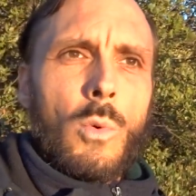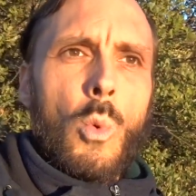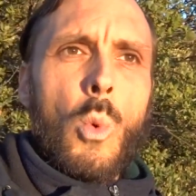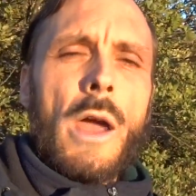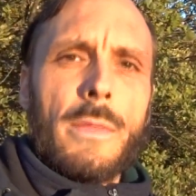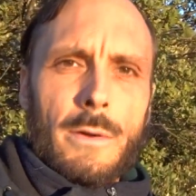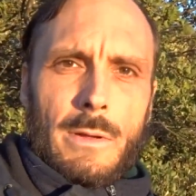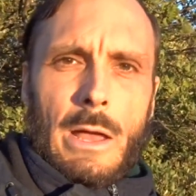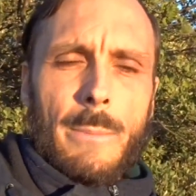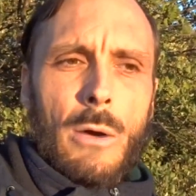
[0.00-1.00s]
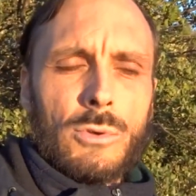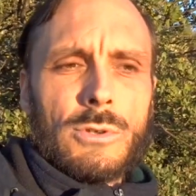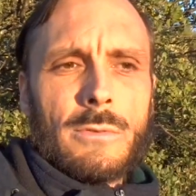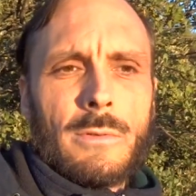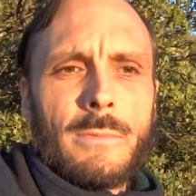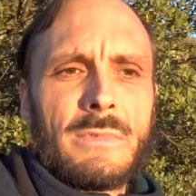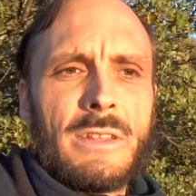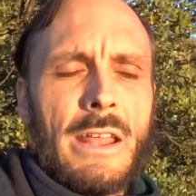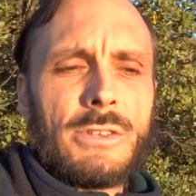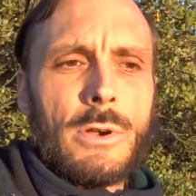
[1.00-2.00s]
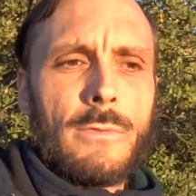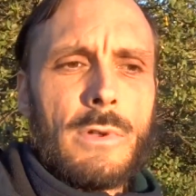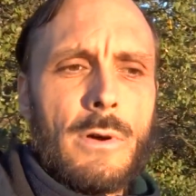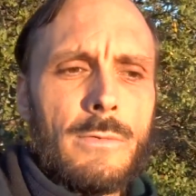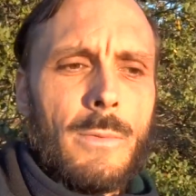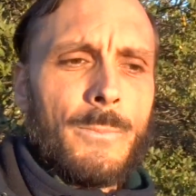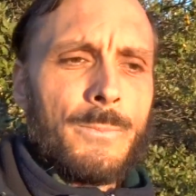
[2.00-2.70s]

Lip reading: wider about the nature of love.